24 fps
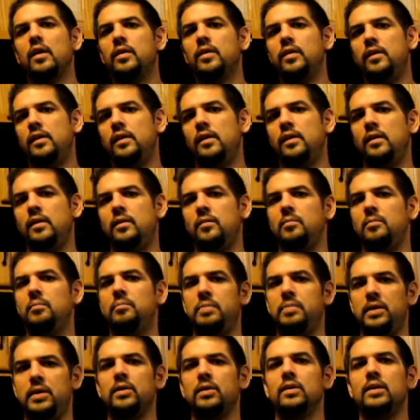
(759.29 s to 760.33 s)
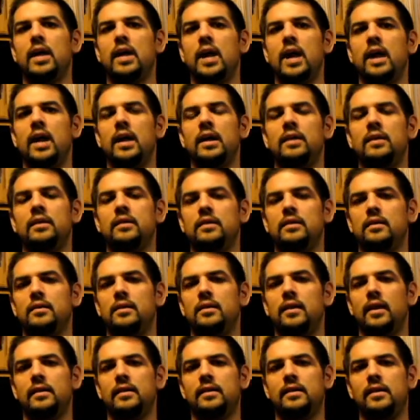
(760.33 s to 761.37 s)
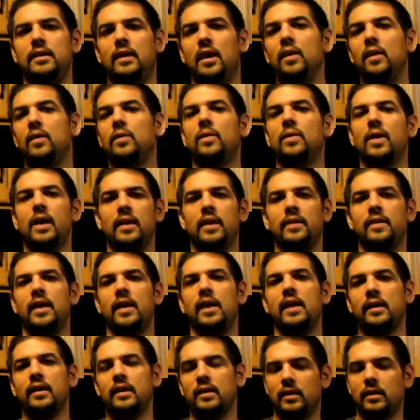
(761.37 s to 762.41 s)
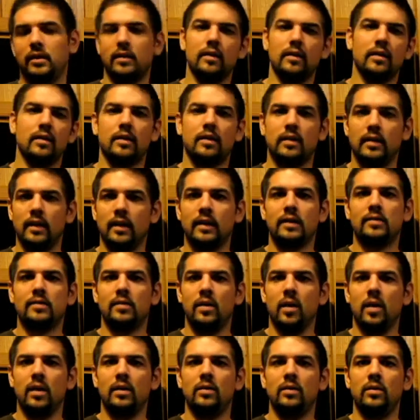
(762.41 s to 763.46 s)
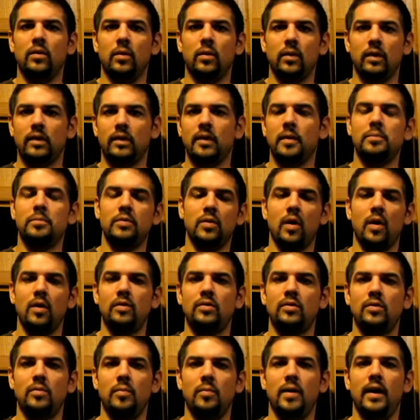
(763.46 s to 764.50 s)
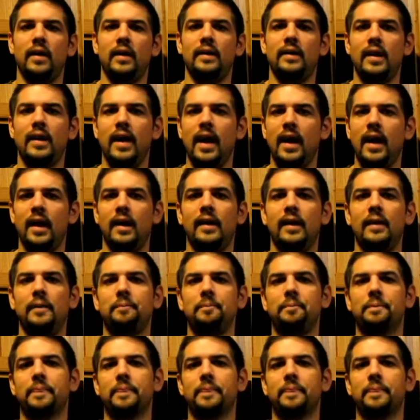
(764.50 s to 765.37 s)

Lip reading: the beer line at the other end that clicks on or clips onto my keg